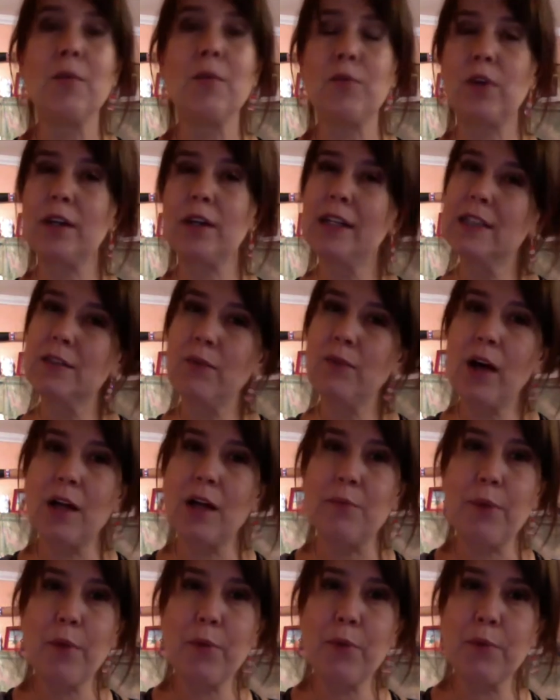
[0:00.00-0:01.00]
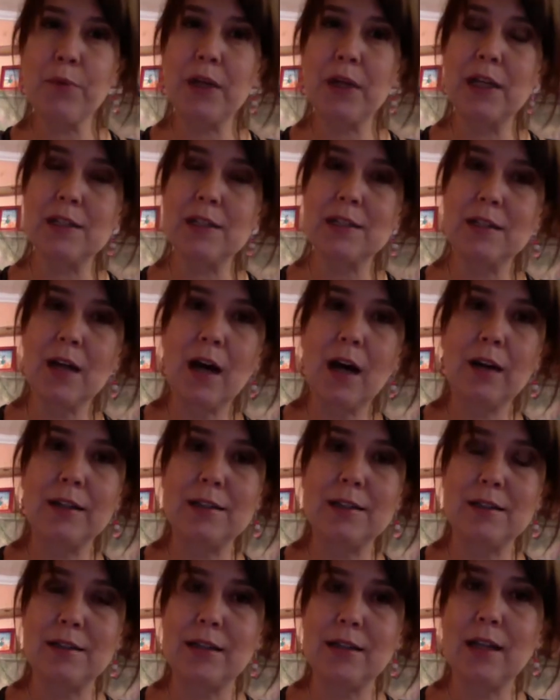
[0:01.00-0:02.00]
But guess what? Peppermint is not
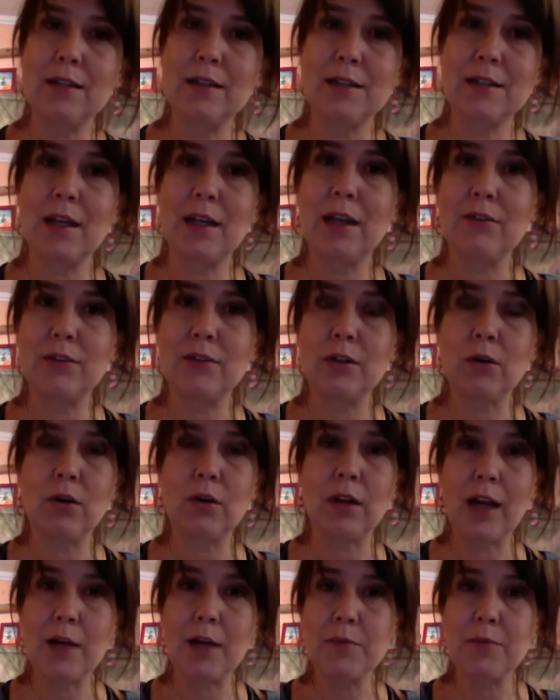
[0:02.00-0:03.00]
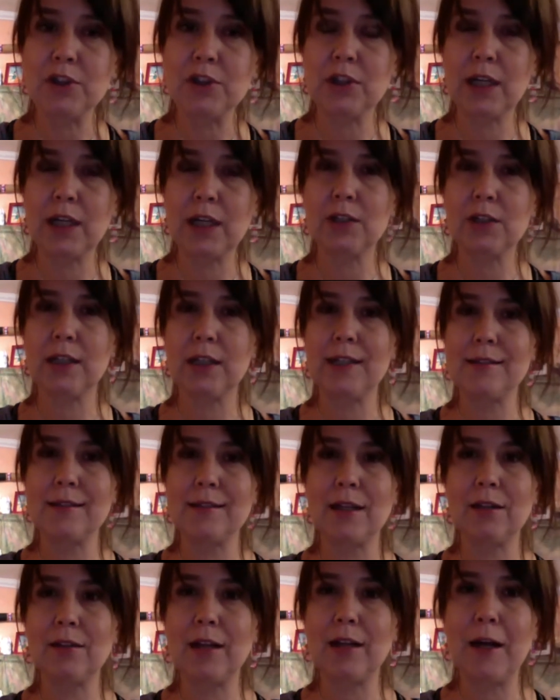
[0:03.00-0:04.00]
as sensitive to climate changes
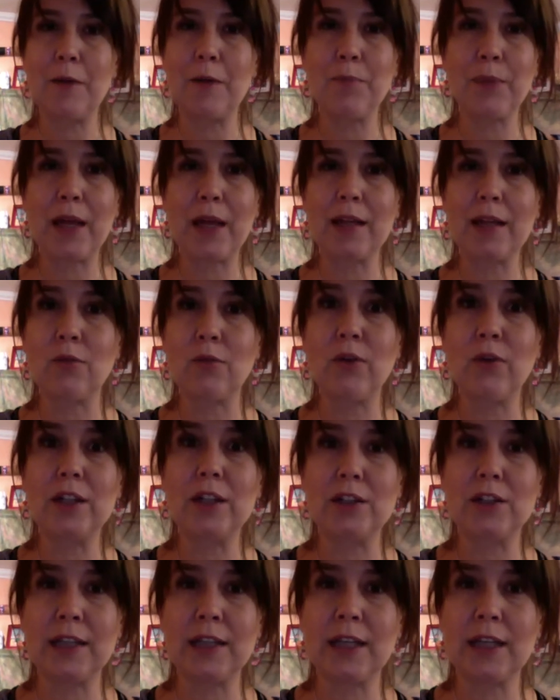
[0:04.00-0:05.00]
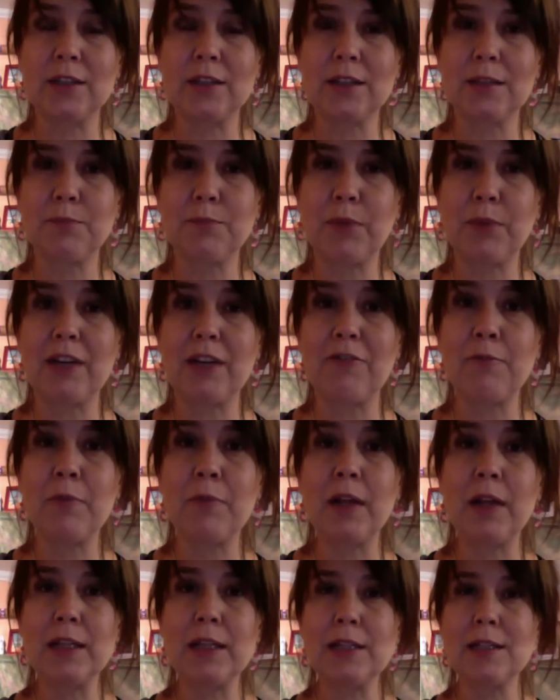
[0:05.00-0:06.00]
and the weather changes. But if
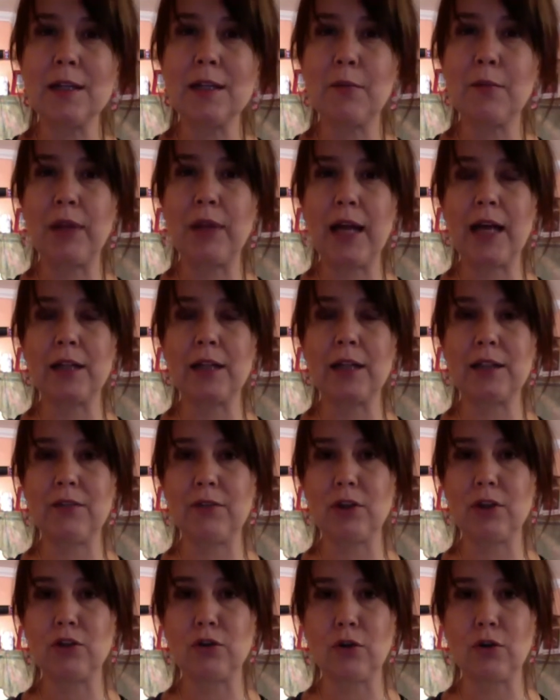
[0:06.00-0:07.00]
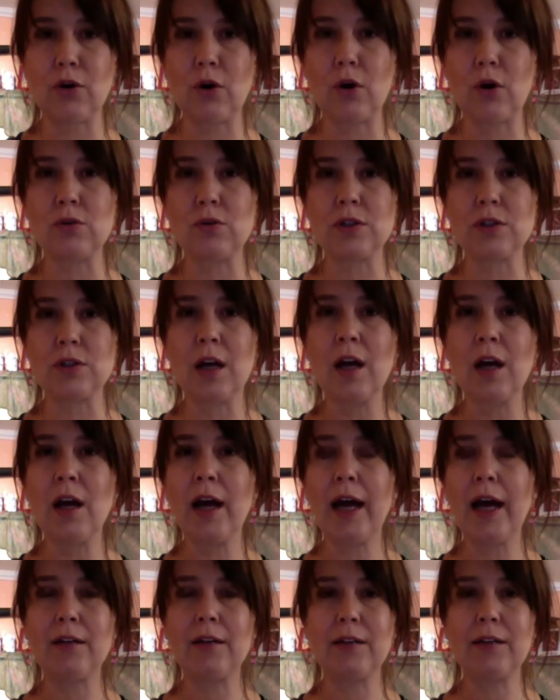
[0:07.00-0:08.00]
Melissa plant, if it grows
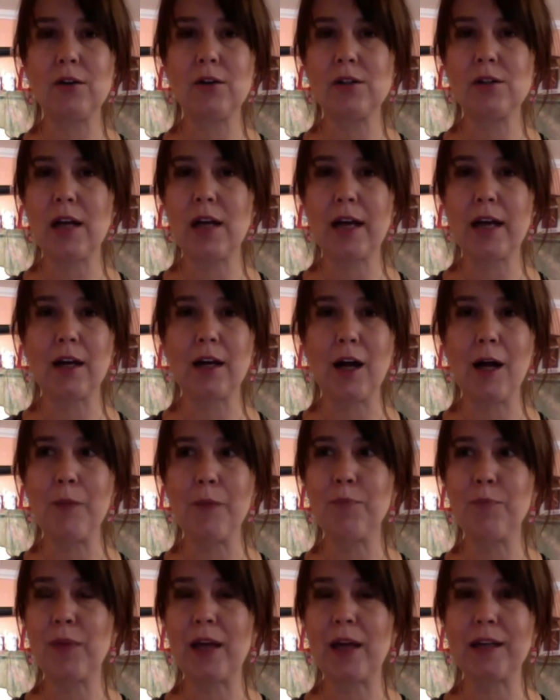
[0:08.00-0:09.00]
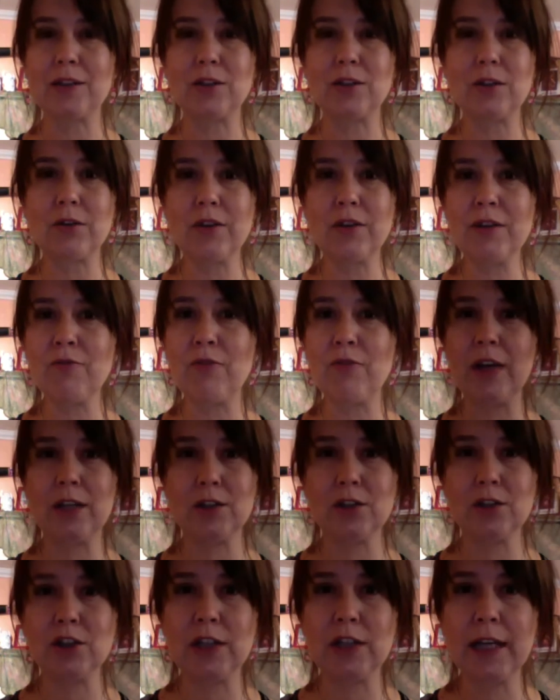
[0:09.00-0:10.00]
and there is like extreme
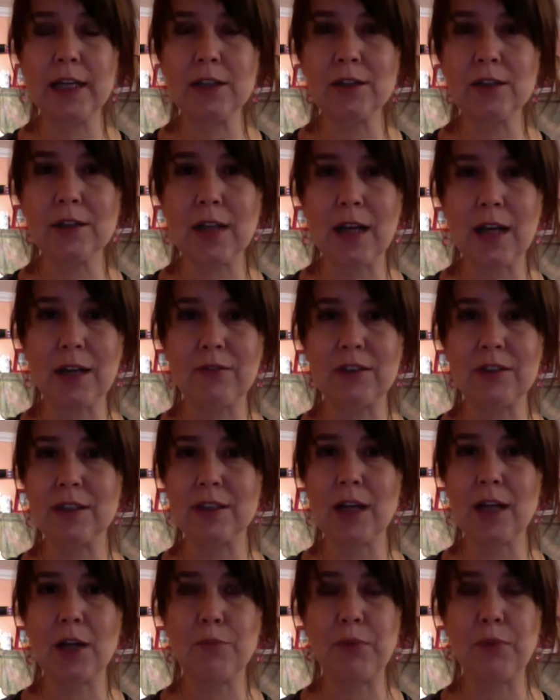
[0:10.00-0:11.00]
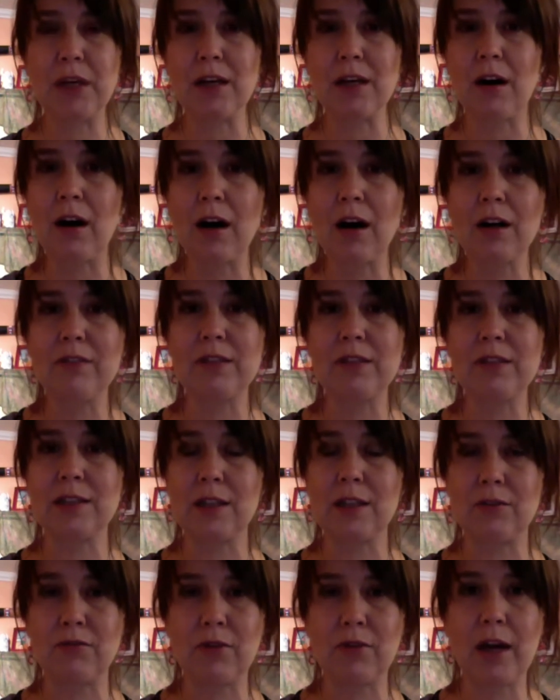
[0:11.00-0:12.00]
weather change, and if it's not being
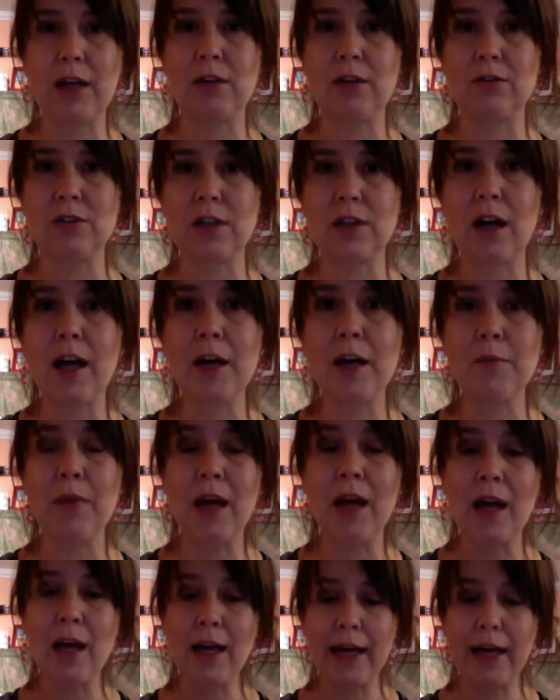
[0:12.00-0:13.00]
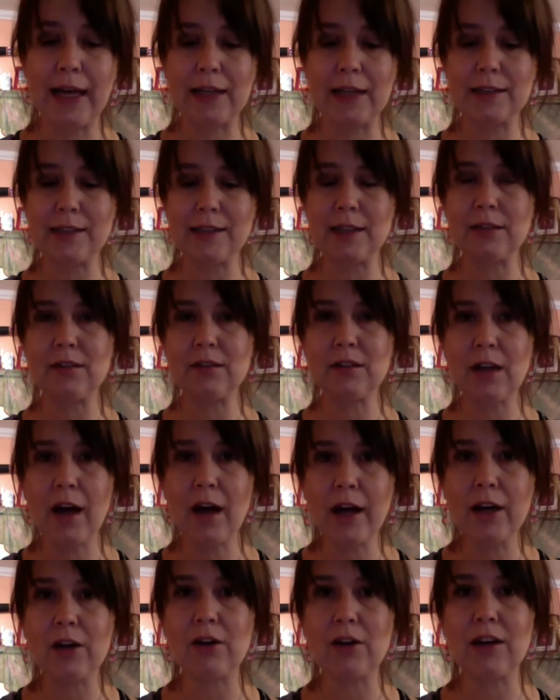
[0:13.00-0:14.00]
harvested right on time, its
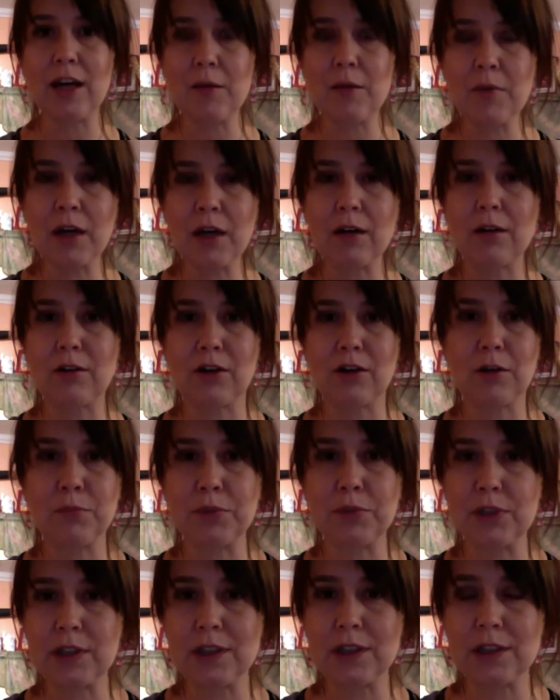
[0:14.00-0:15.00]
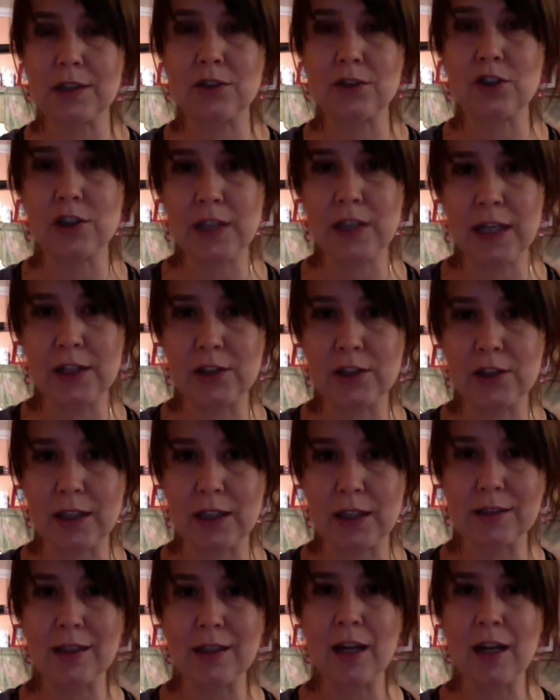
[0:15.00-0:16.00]
entire chemical composition
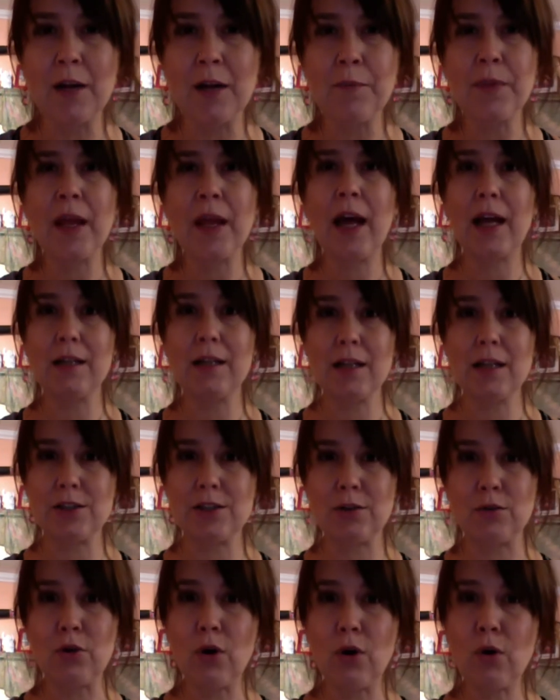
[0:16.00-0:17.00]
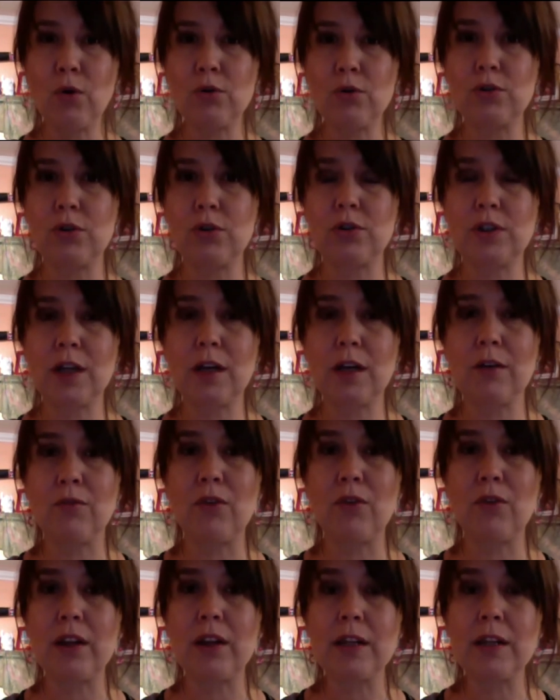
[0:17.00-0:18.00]
changes. And as you know, Doterra
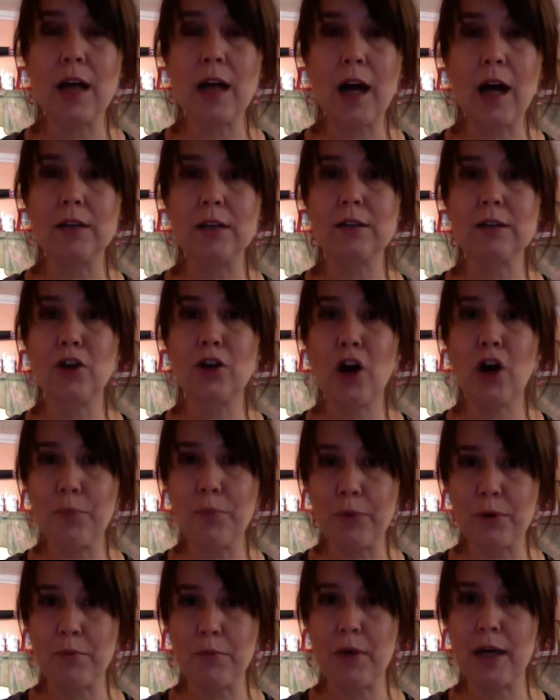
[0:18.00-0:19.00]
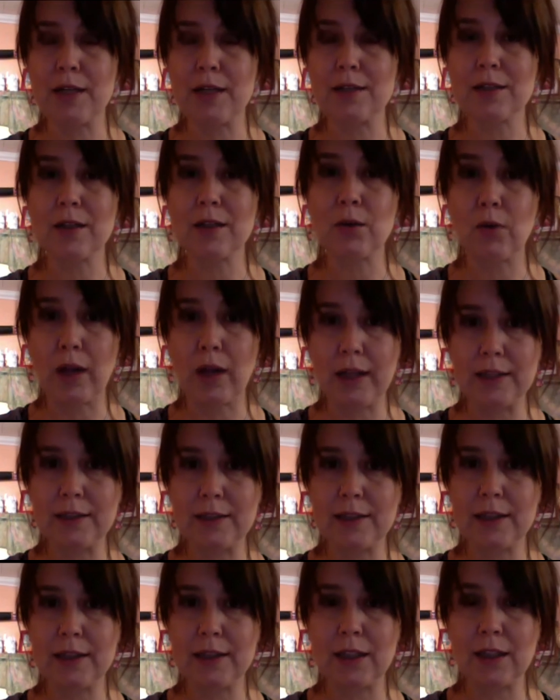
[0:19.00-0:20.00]
will not compromise
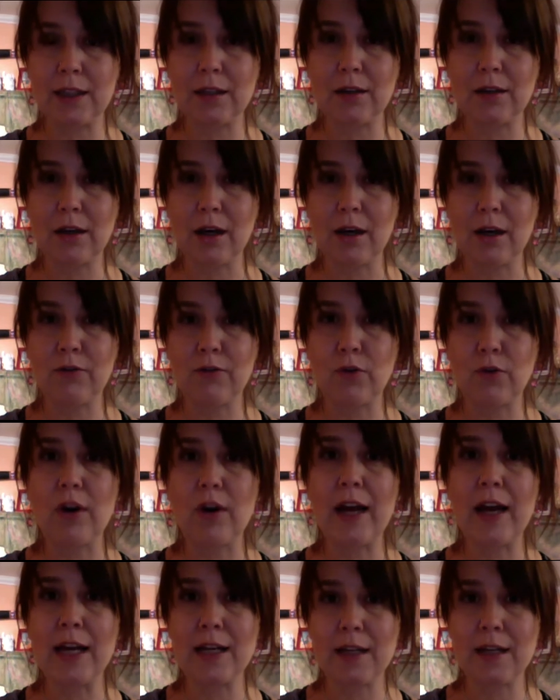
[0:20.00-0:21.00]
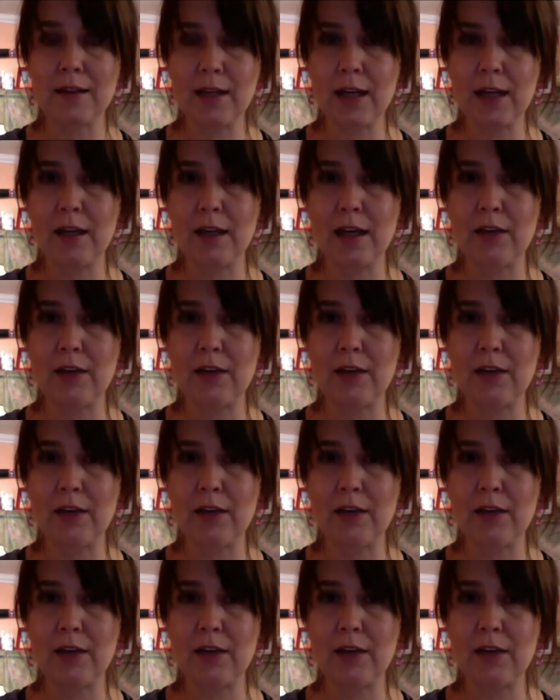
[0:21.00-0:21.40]
quality for anything.